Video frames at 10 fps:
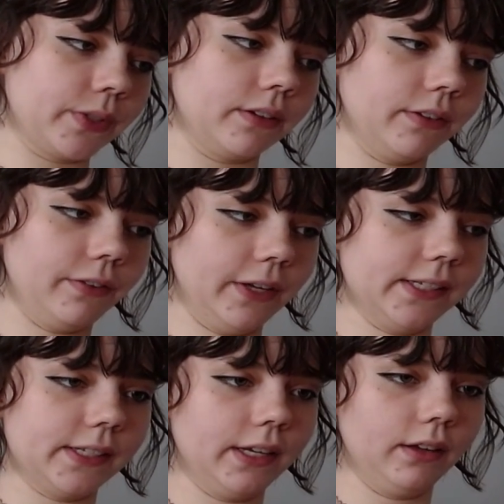
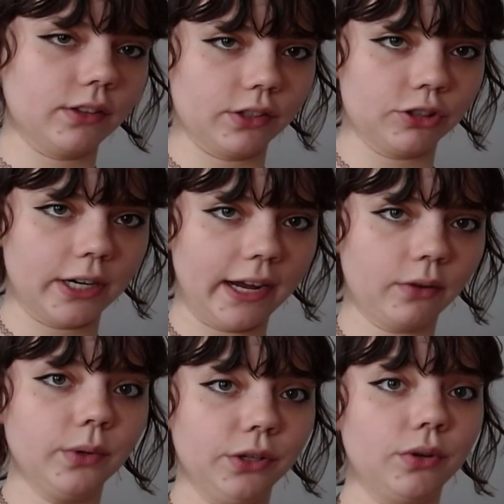facing the track
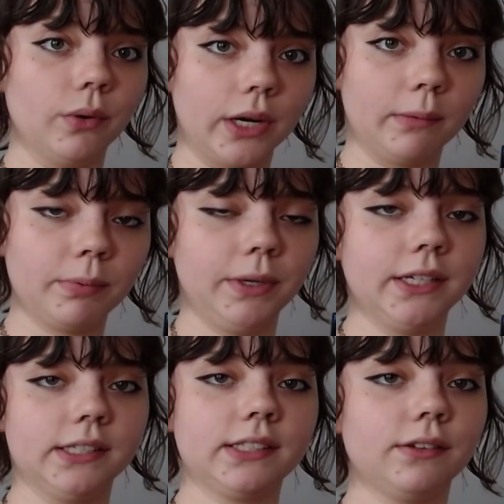when you go up,
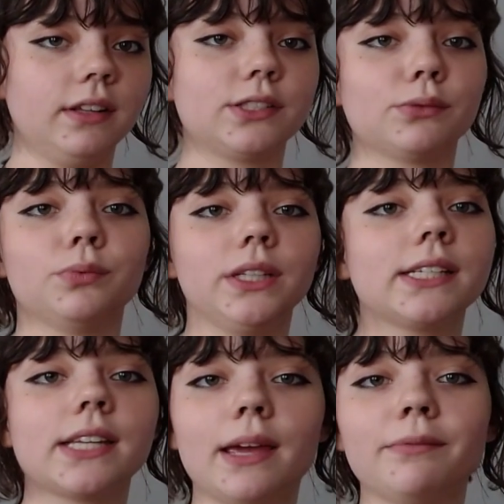because it's a really
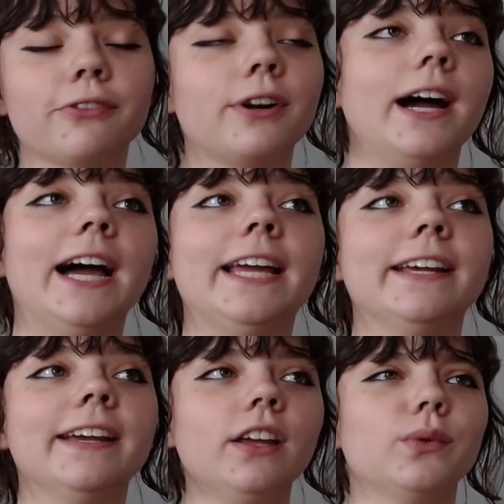tame
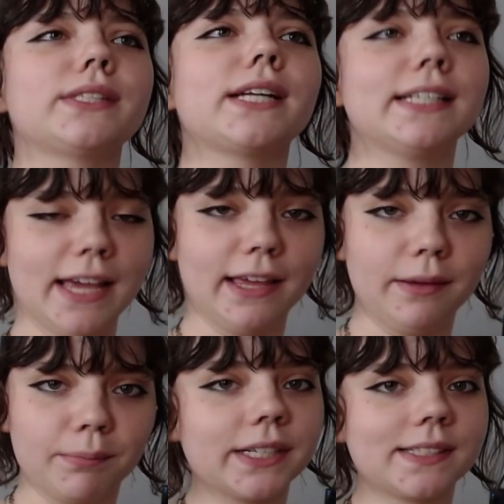ride. Well, it's not
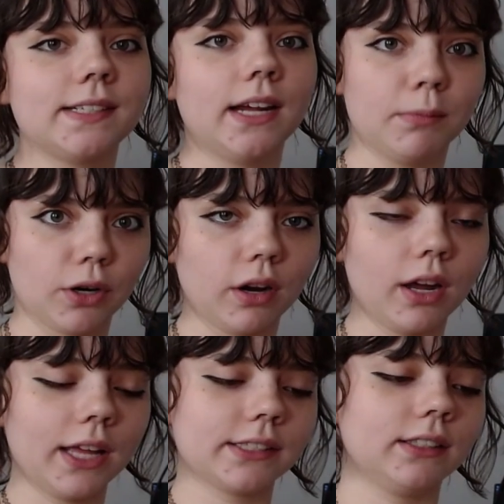tame, but it's tamer.
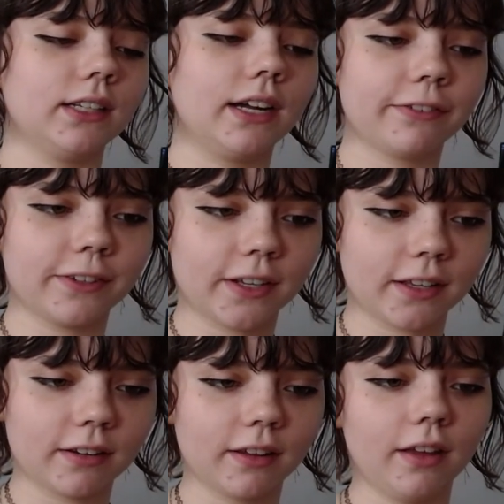It's a lot of fun.